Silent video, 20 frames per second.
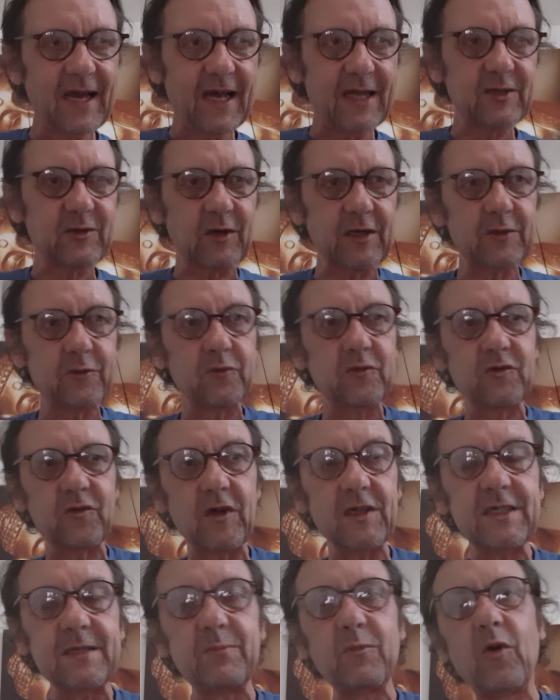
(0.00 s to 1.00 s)
and try to
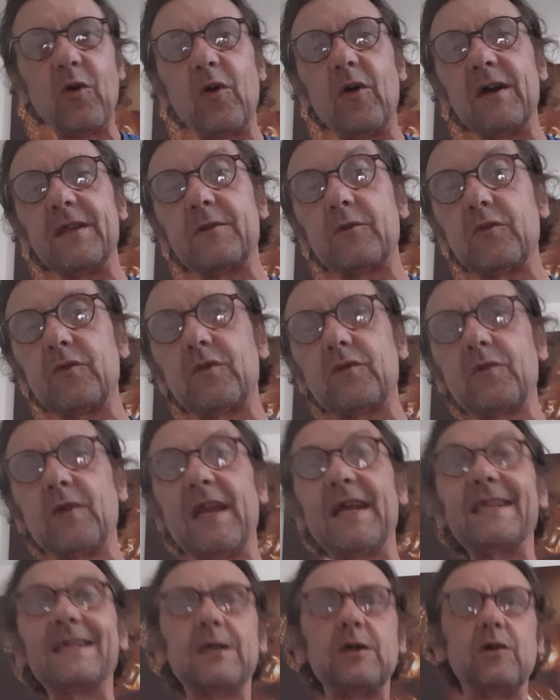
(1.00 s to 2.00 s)
trust more and to
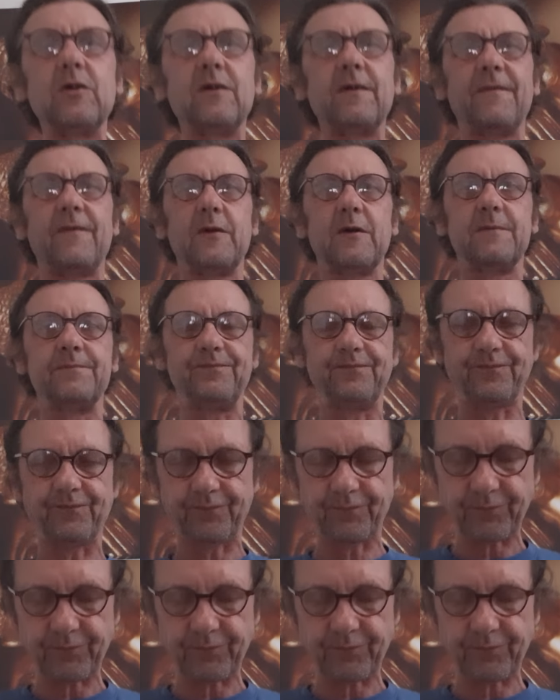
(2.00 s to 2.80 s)
let go